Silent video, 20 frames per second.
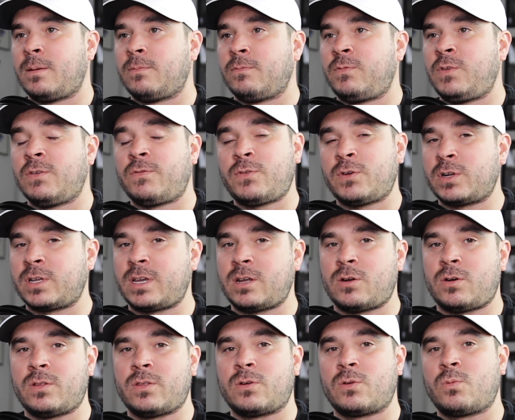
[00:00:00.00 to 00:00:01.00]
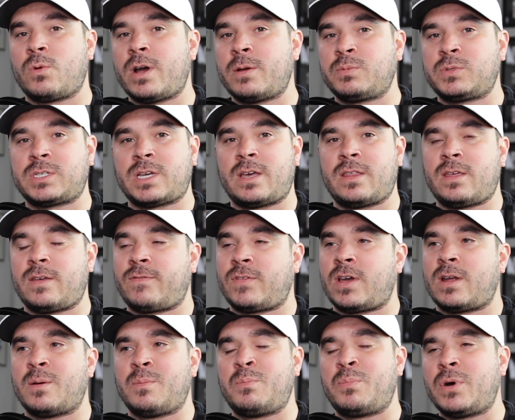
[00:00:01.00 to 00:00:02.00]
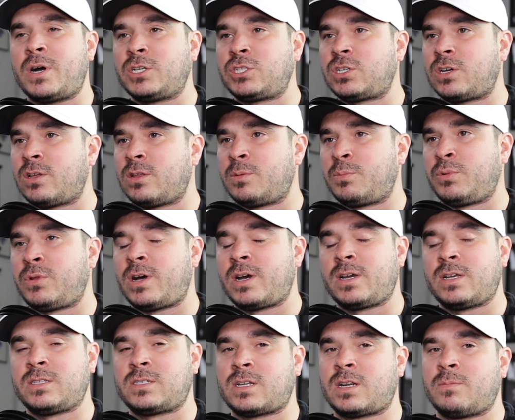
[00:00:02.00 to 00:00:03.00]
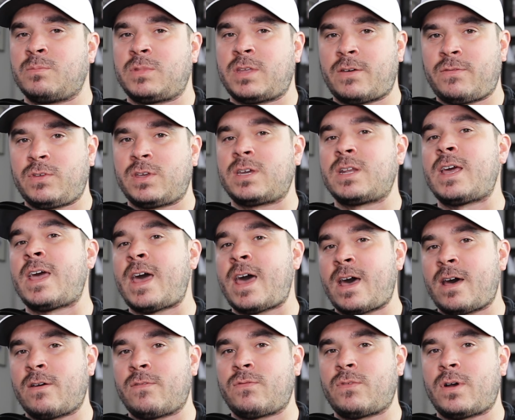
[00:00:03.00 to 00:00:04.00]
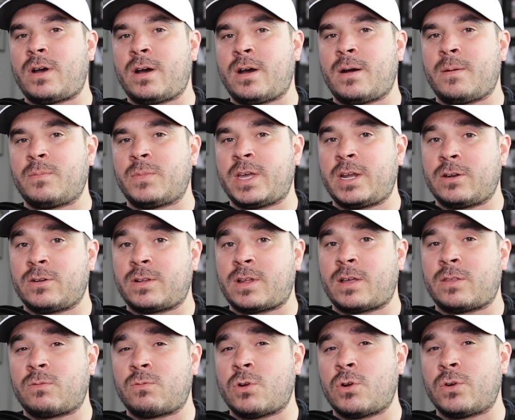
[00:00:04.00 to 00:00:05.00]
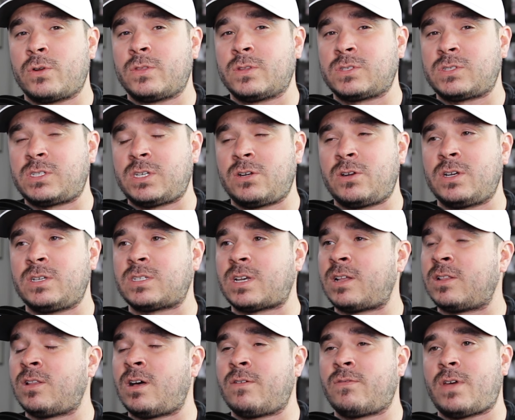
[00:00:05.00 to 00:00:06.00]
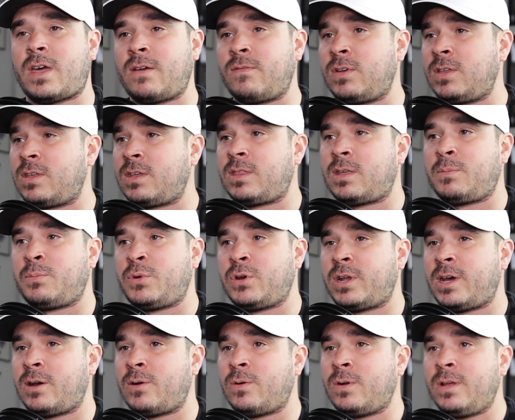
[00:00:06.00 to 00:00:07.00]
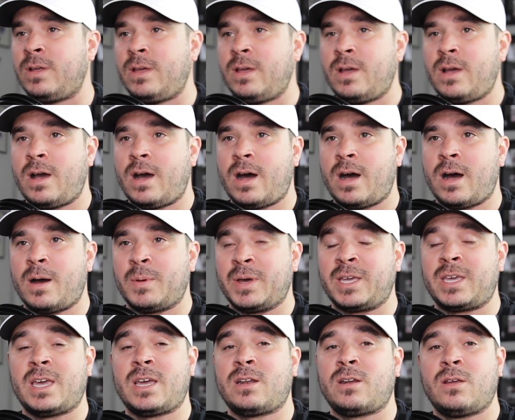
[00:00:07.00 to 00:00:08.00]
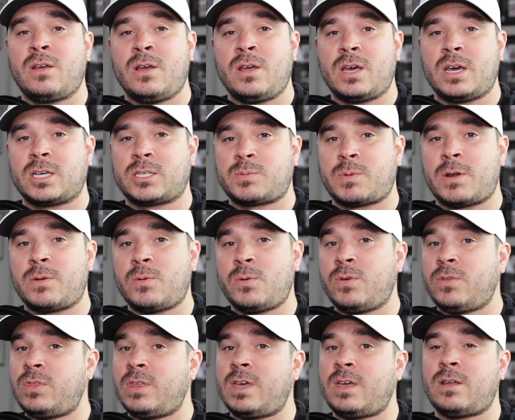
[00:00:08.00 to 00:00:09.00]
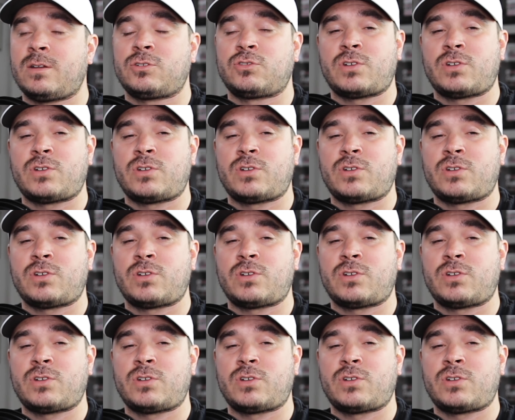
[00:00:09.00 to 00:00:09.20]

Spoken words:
Feel free to get on their website. They've got a bunch of other plugins that I'm definitely going to have later down the road in the series. I love everything they put out. Again, experiment with it.